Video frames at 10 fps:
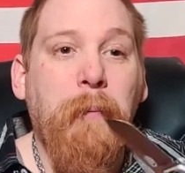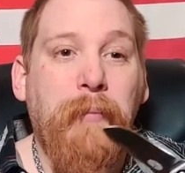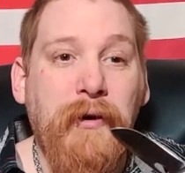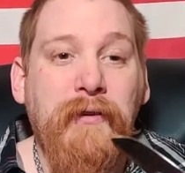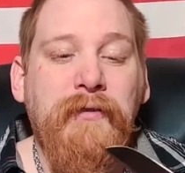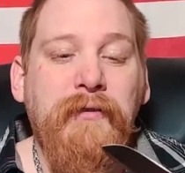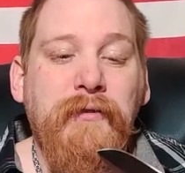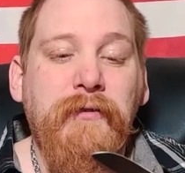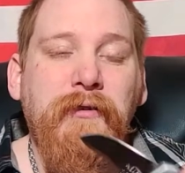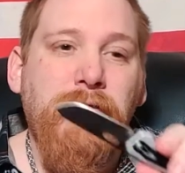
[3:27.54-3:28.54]
But
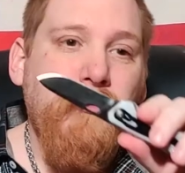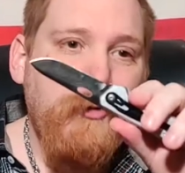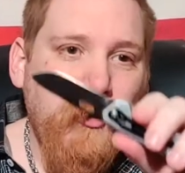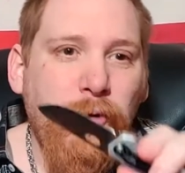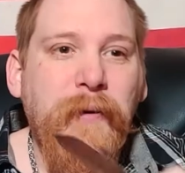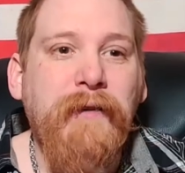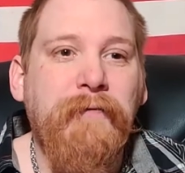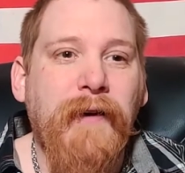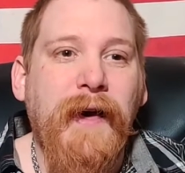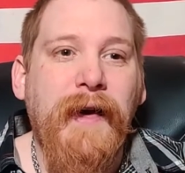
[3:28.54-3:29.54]
to be
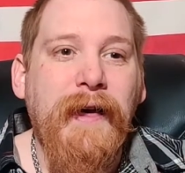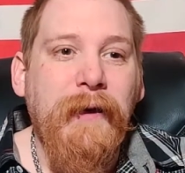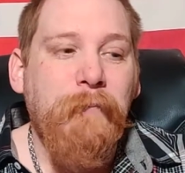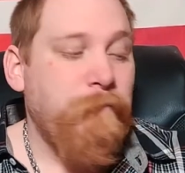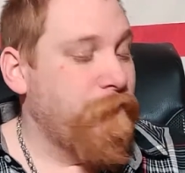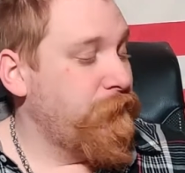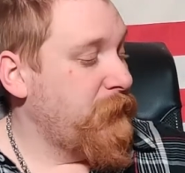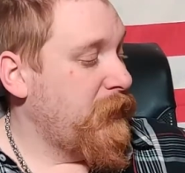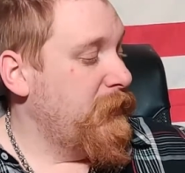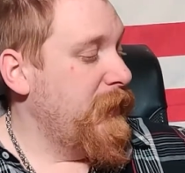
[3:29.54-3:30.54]
fair,
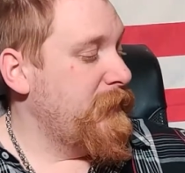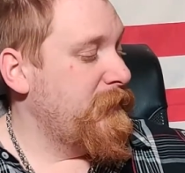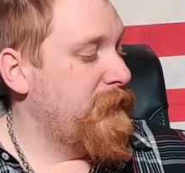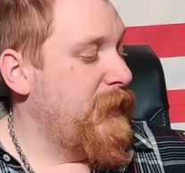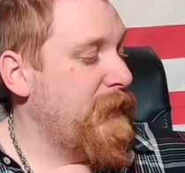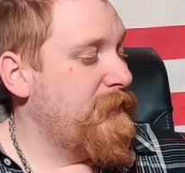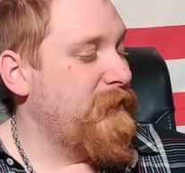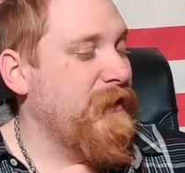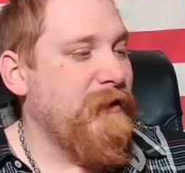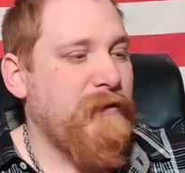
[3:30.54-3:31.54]
let's test
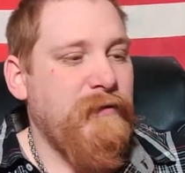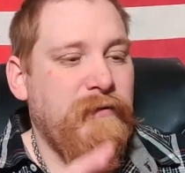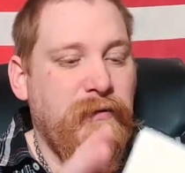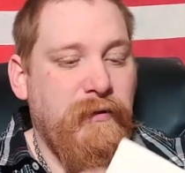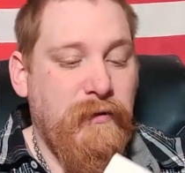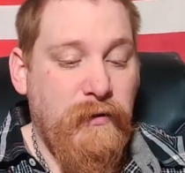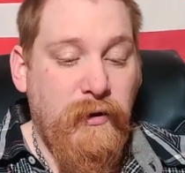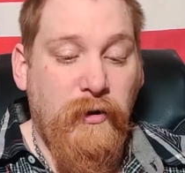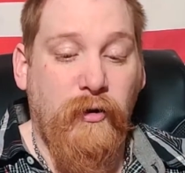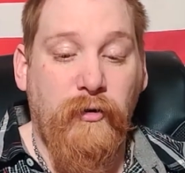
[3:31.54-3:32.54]
it
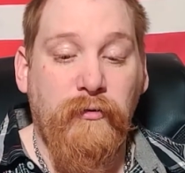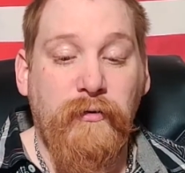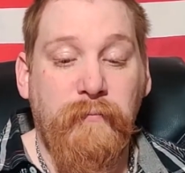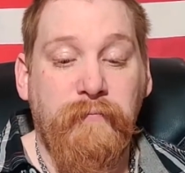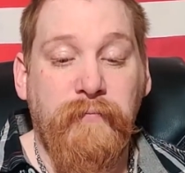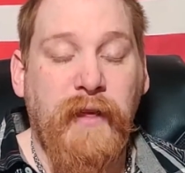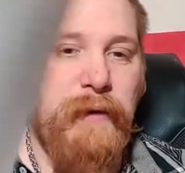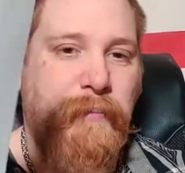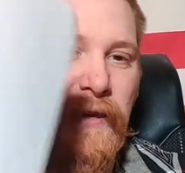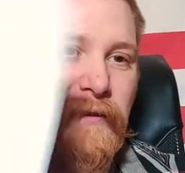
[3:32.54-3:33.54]
on
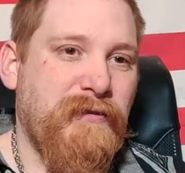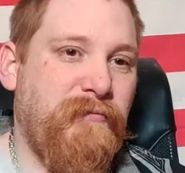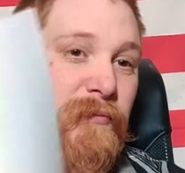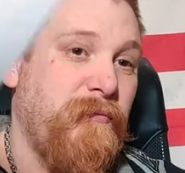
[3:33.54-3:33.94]
a piece of